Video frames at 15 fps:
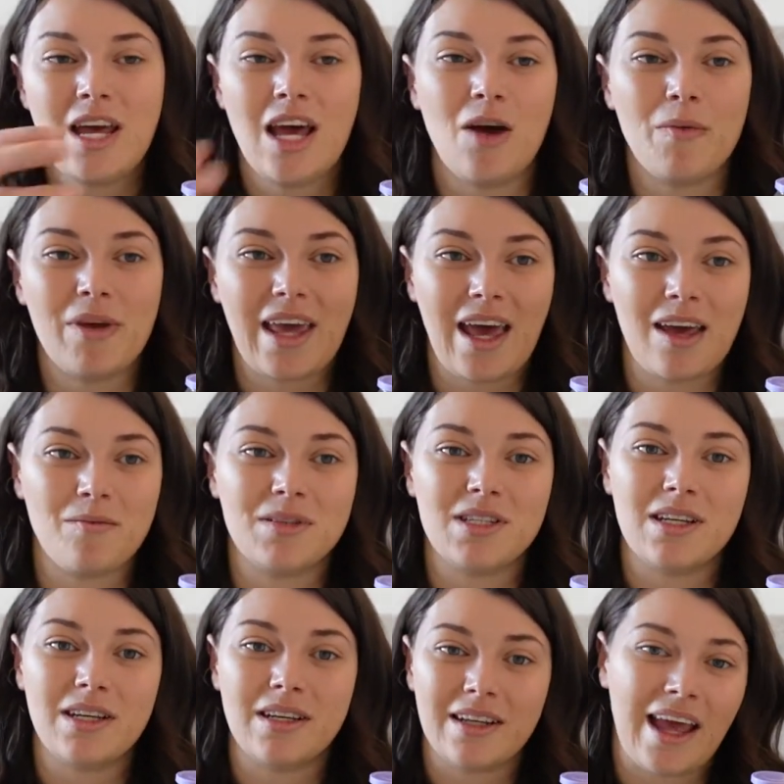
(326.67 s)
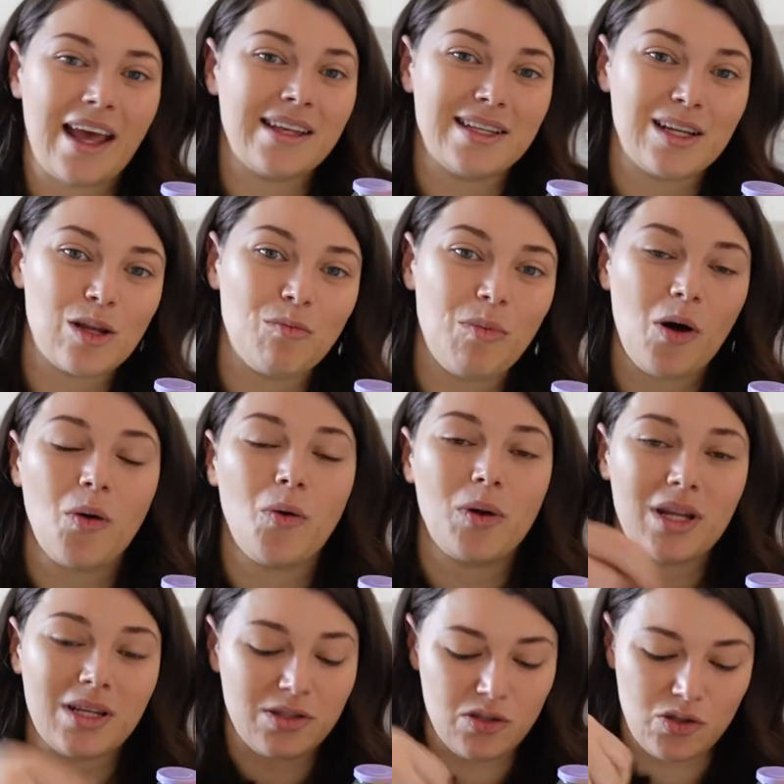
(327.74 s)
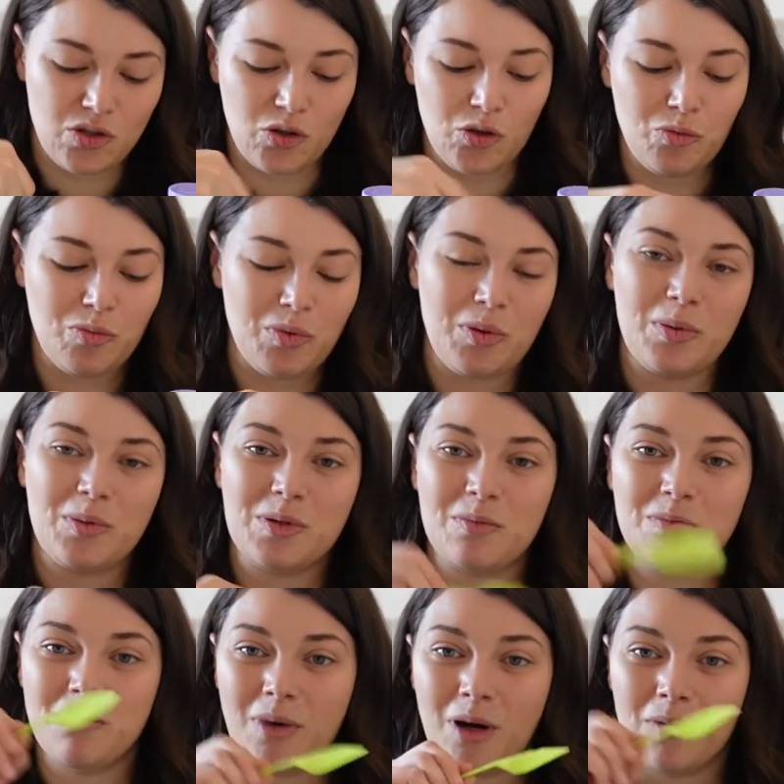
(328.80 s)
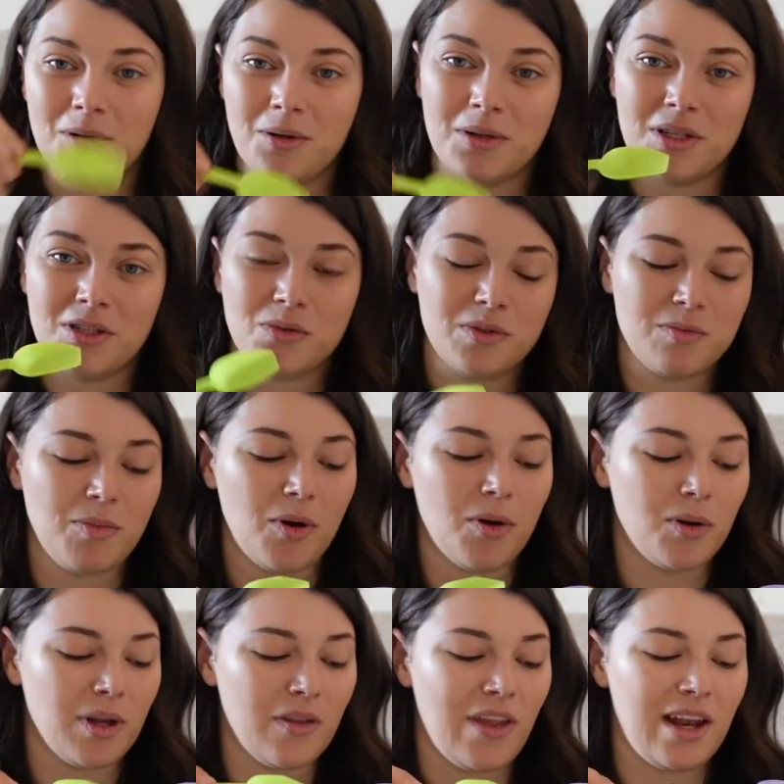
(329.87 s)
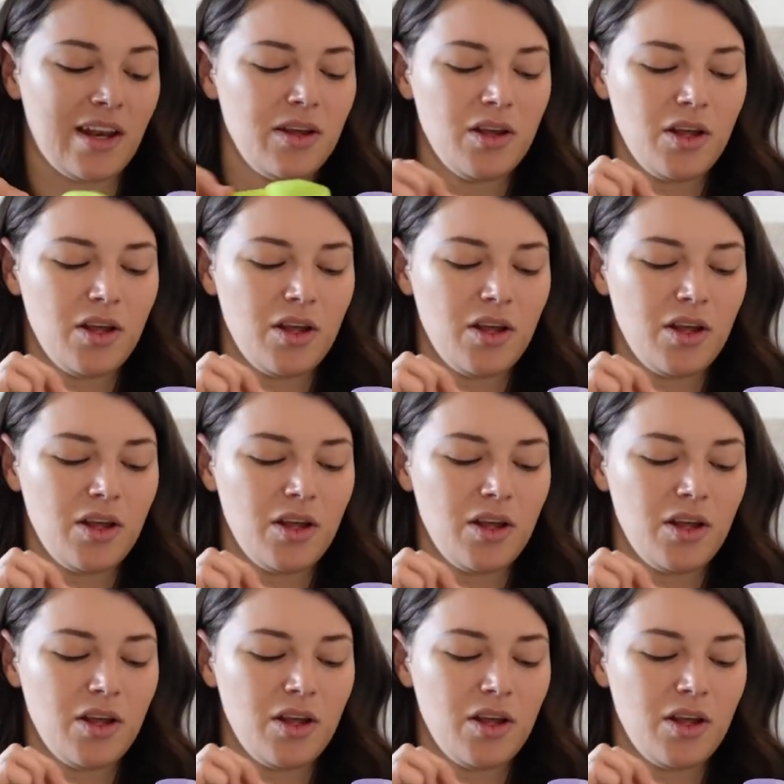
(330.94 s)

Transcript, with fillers: and we get him to get his little bowl and scoop some popcorn into his bowl and then